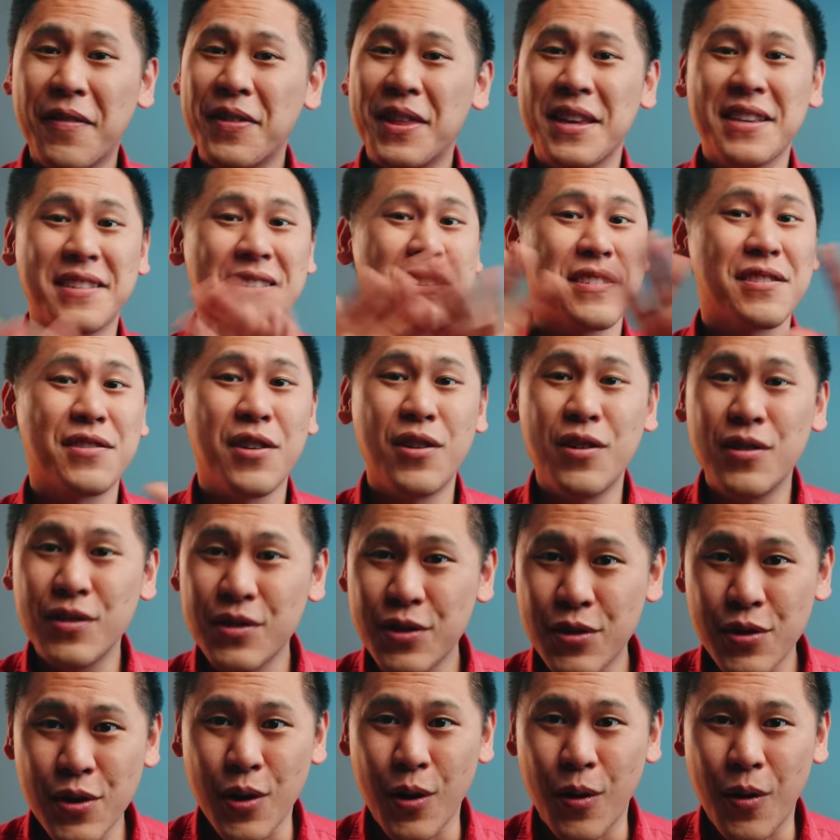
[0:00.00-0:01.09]
If this is all
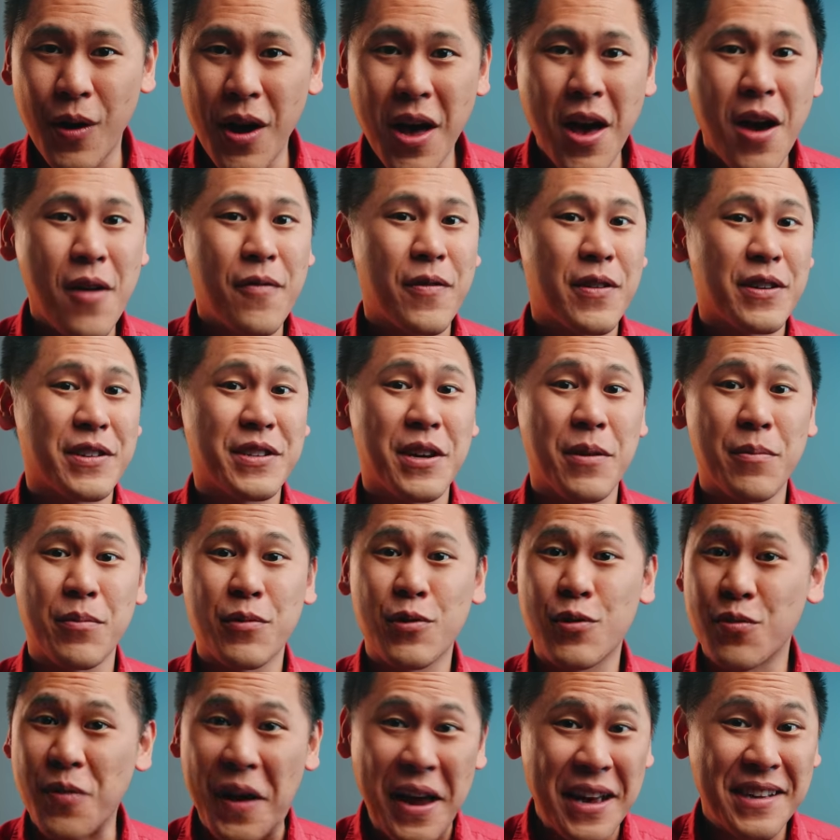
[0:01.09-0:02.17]
true, for some
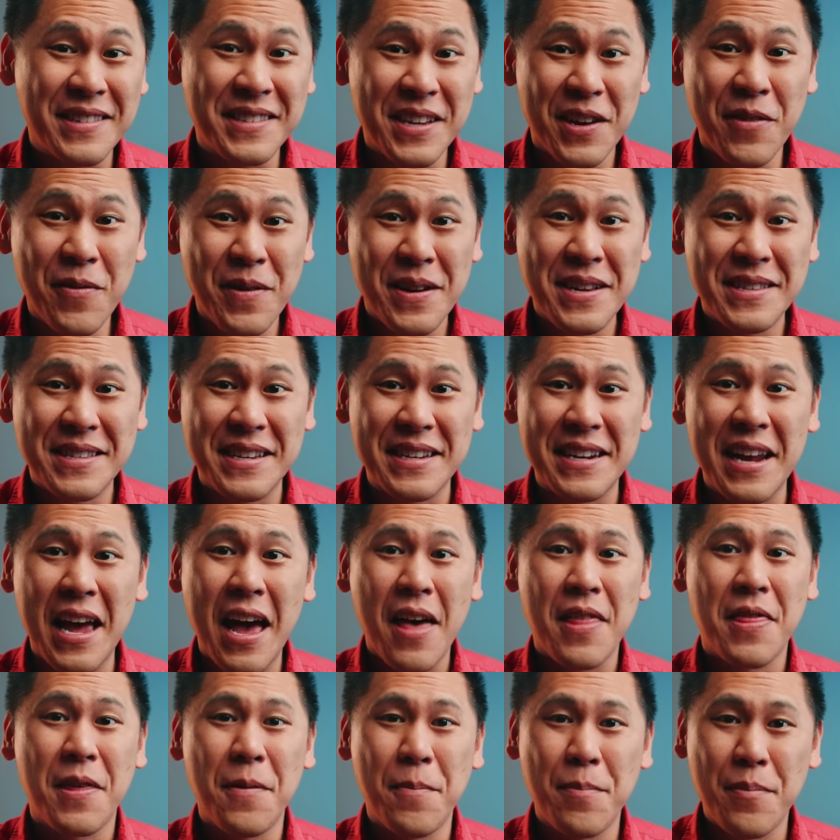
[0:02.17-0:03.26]
crazy reason,
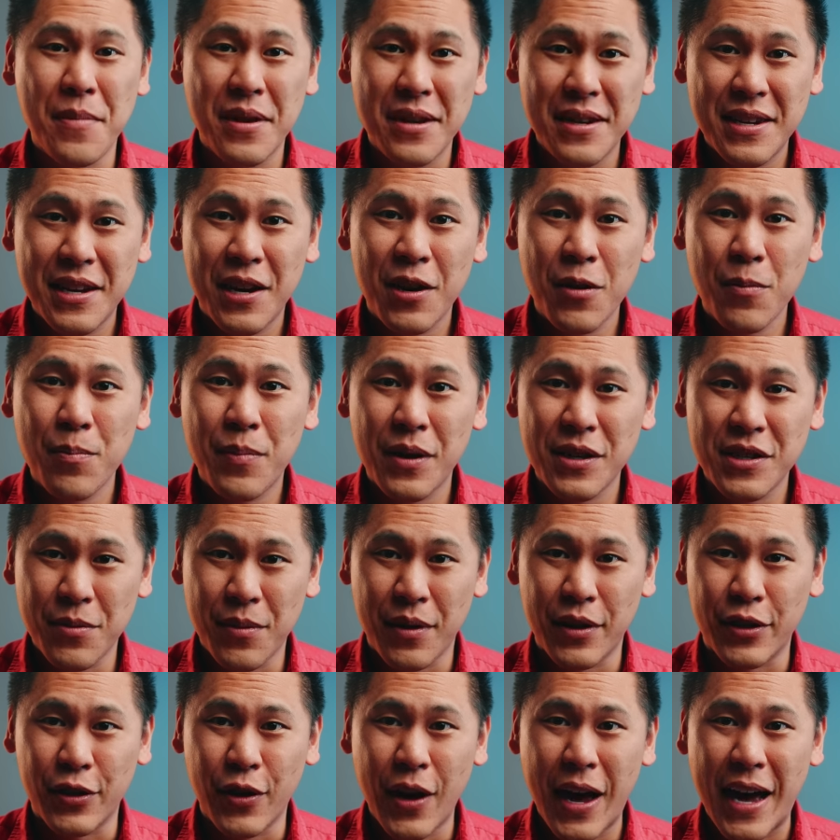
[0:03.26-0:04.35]
the mid-tier budget
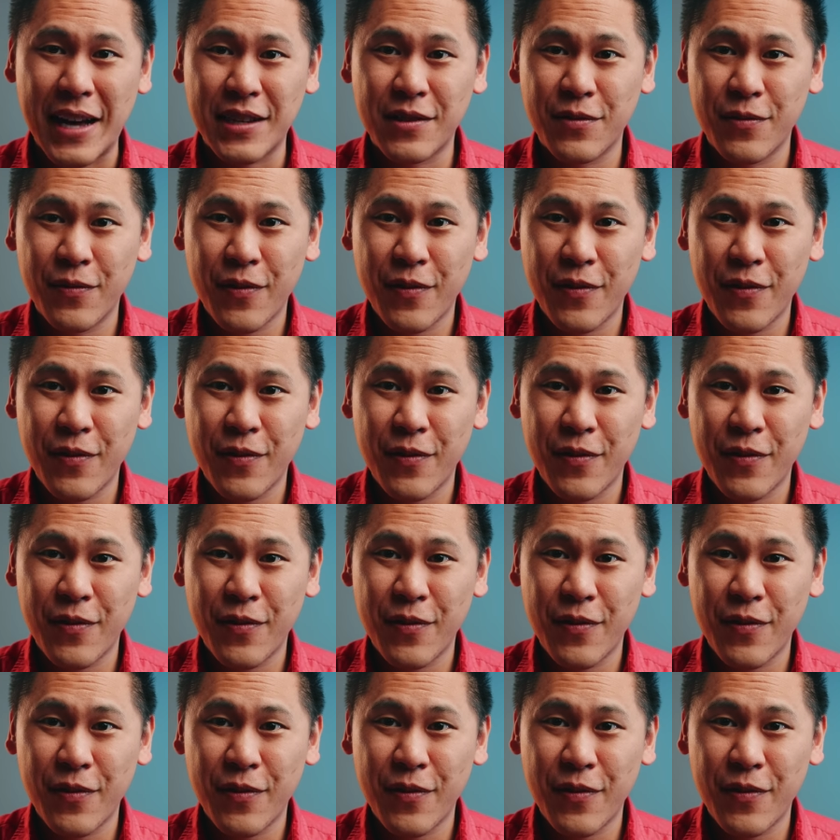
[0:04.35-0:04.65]
model has